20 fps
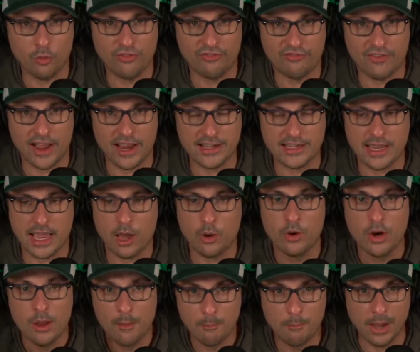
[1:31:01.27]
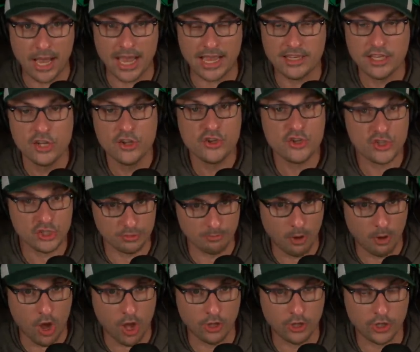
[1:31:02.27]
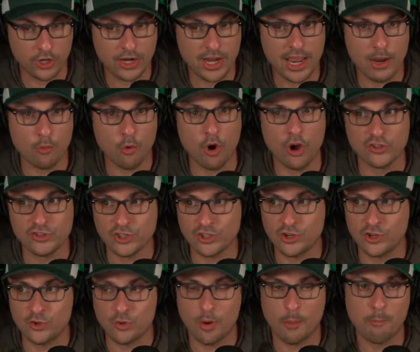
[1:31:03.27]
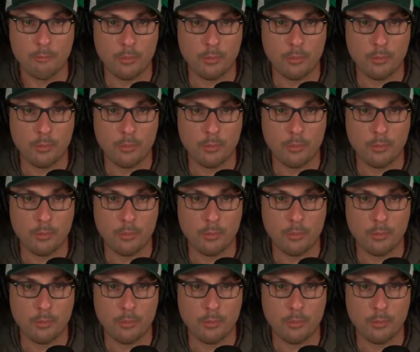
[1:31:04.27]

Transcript: We'll find out, but smaller. And we're also going to do a